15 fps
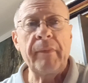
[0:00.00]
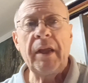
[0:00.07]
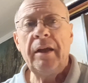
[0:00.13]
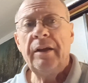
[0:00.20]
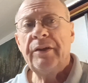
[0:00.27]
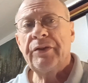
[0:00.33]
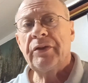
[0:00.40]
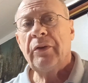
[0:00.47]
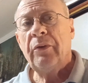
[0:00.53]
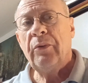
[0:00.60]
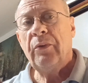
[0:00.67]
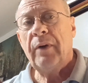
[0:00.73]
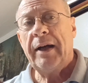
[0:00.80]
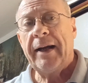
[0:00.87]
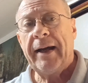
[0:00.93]

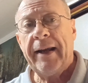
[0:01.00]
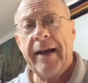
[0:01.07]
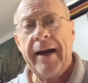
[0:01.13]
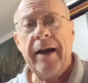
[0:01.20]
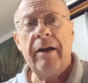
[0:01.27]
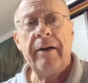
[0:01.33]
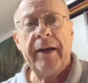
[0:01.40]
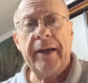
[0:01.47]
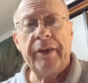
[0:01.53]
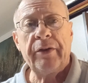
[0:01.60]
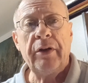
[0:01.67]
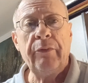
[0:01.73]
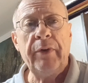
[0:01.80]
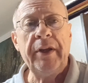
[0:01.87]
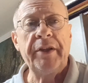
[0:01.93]
So I got hired. I had
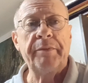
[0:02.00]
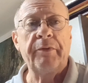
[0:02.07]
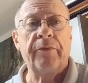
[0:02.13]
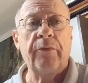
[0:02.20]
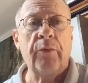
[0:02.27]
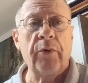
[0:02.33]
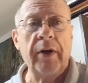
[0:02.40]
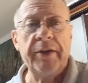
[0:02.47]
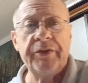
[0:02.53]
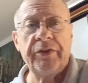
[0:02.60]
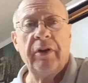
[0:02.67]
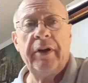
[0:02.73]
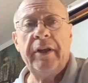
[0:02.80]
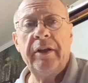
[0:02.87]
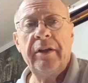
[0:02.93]
3 weeks before I
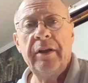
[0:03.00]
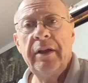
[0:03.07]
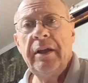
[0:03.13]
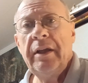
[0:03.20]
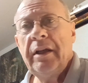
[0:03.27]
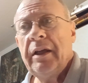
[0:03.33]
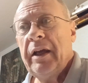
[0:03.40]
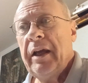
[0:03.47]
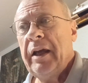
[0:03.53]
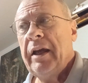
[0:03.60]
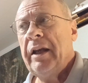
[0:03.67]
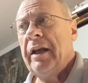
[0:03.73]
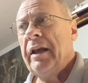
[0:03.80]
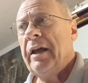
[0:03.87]
started, and